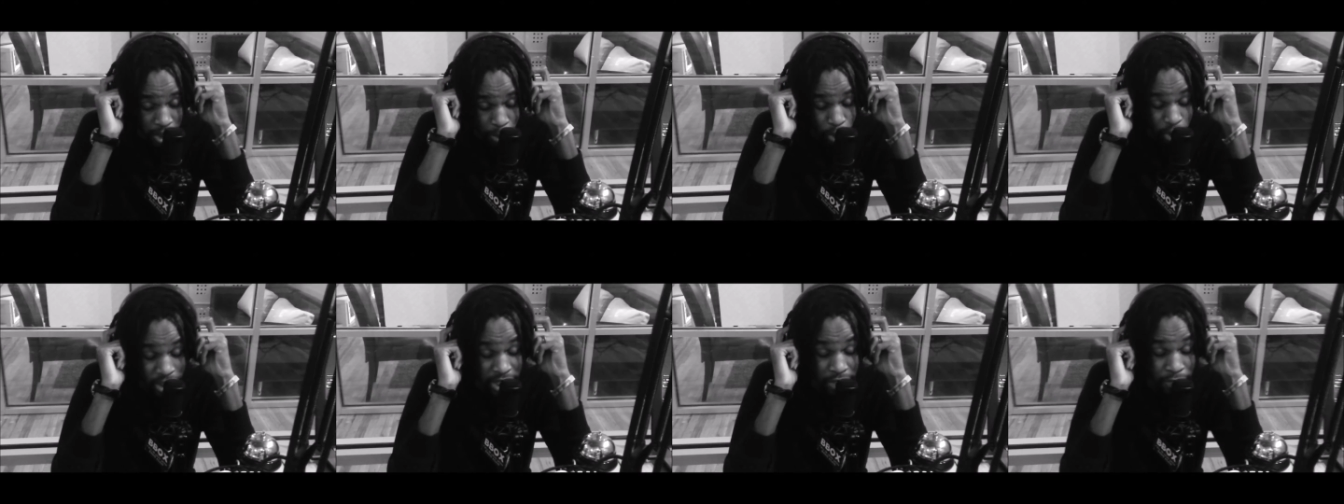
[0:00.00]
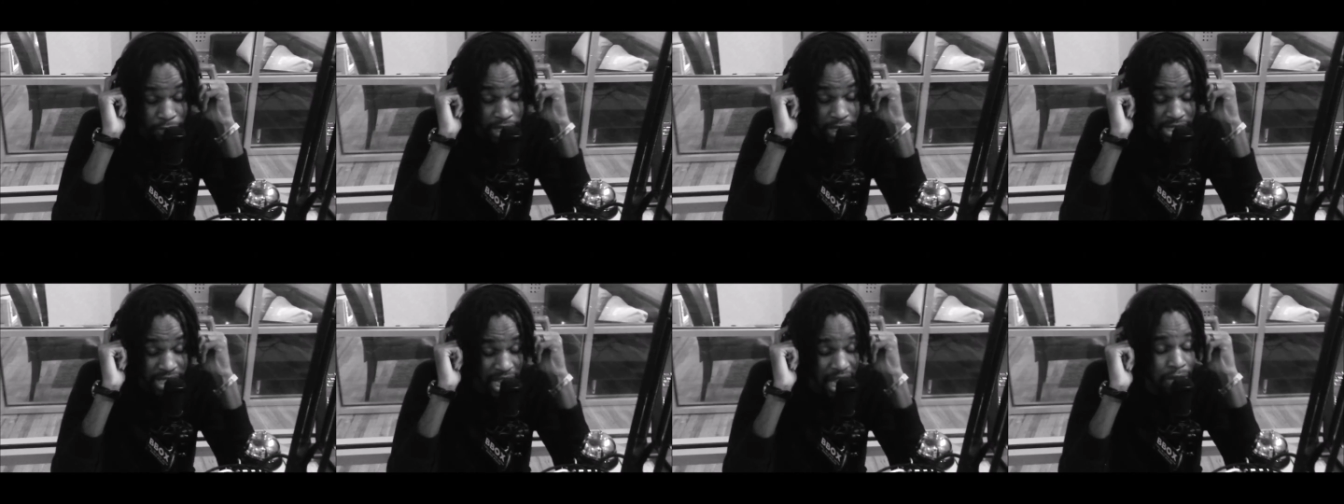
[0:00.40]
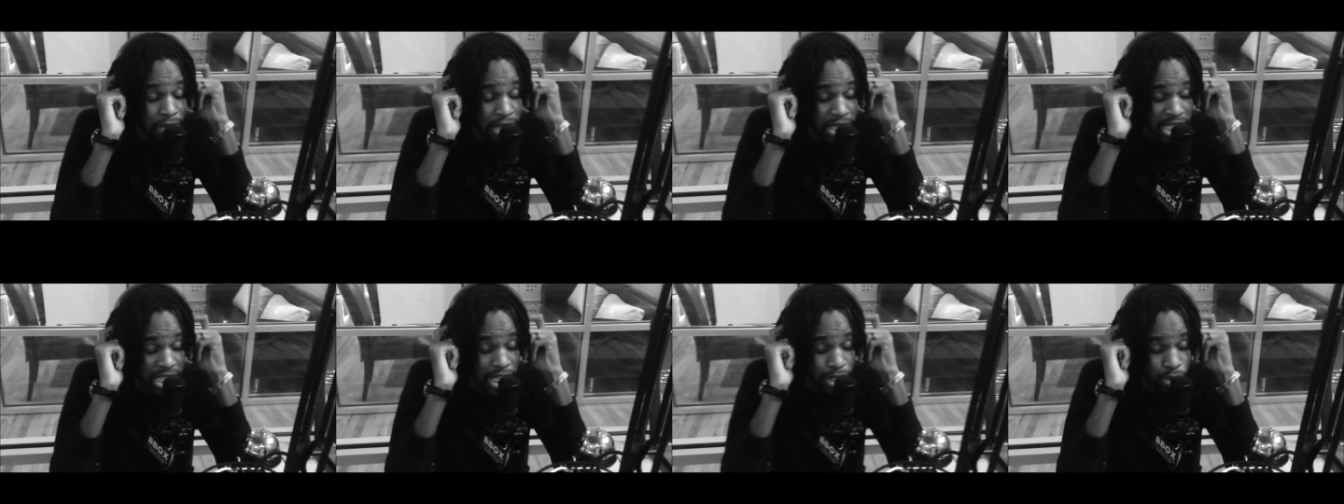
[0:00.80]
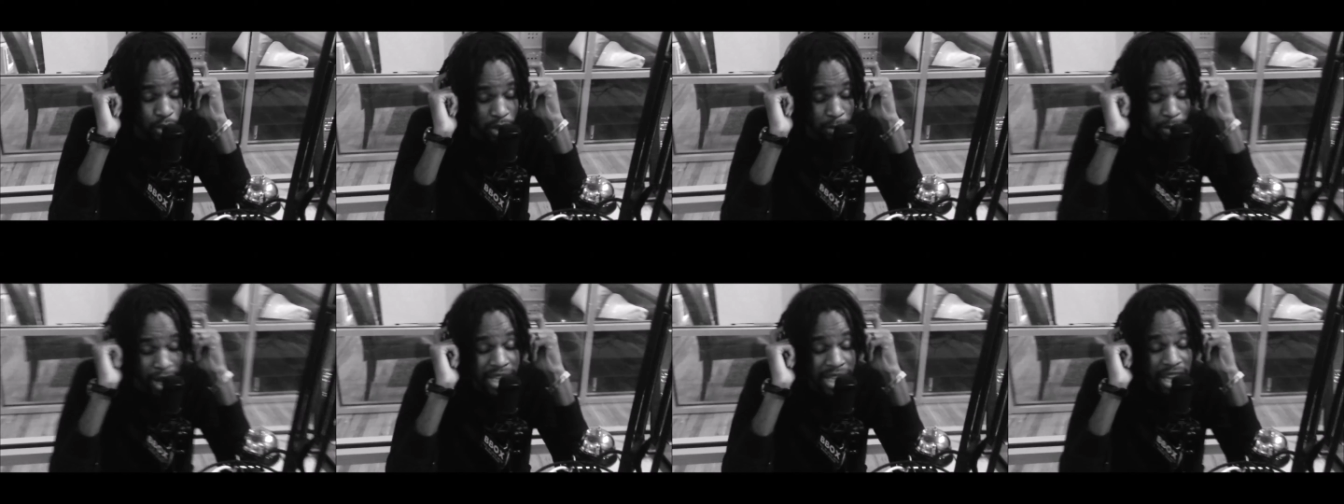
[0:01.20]
But if you save it, it
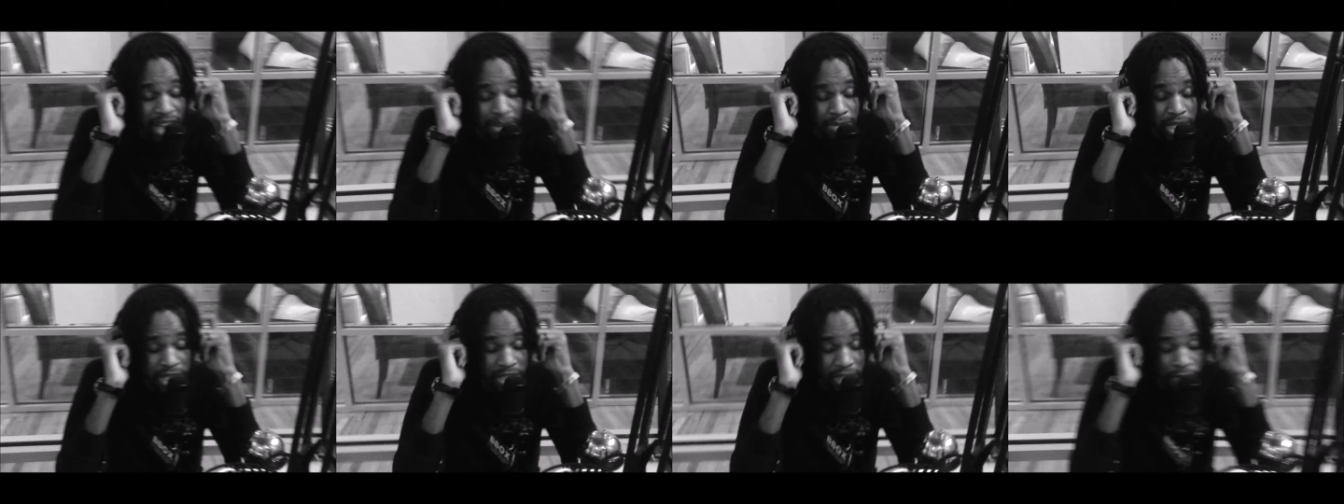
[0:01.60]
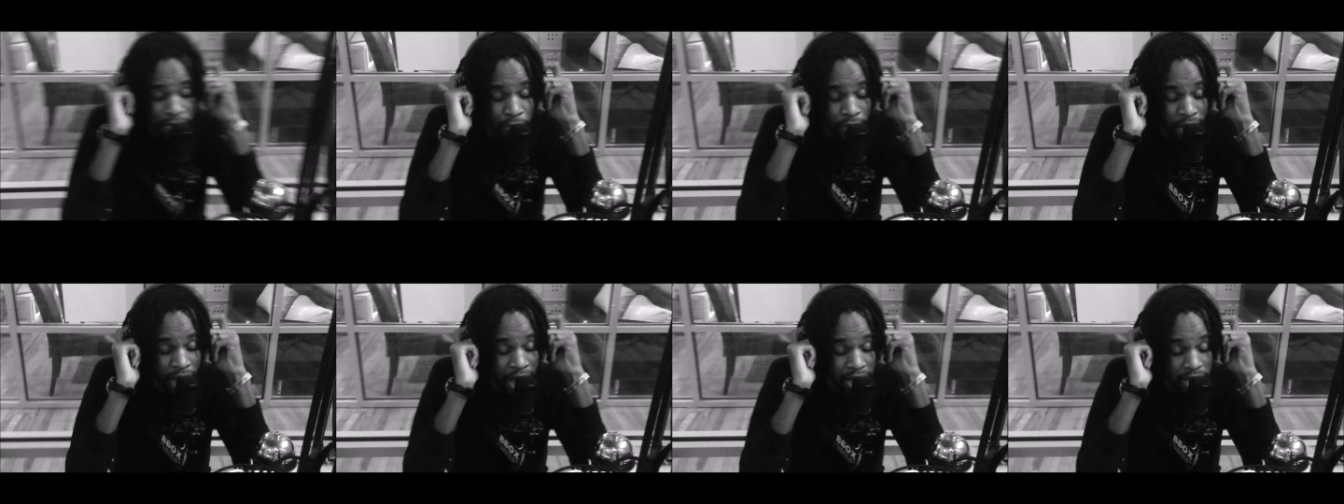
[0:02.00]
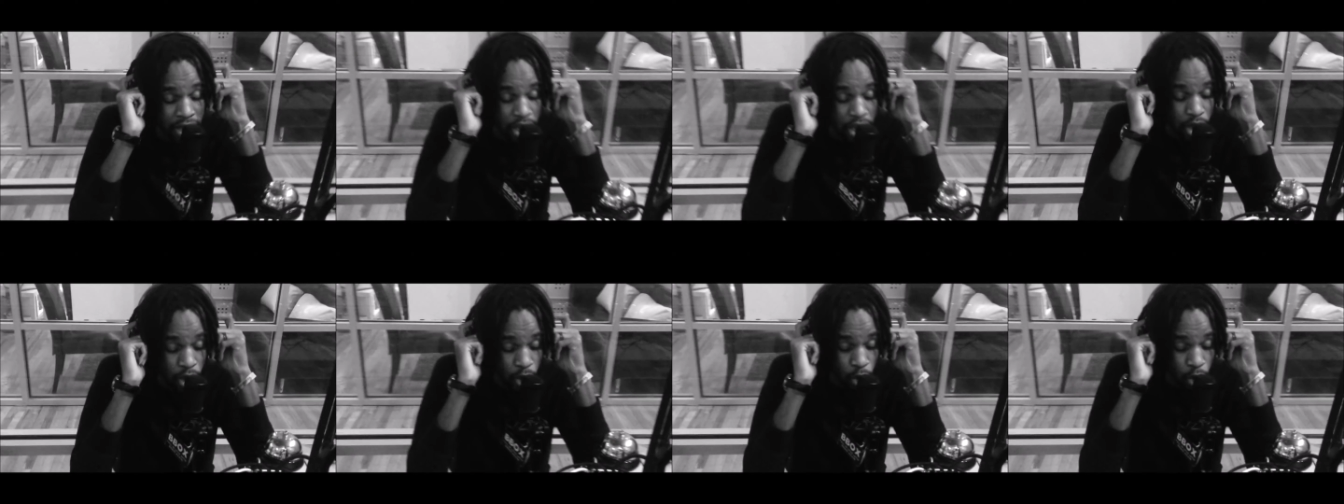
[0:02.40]
will buy a minivan.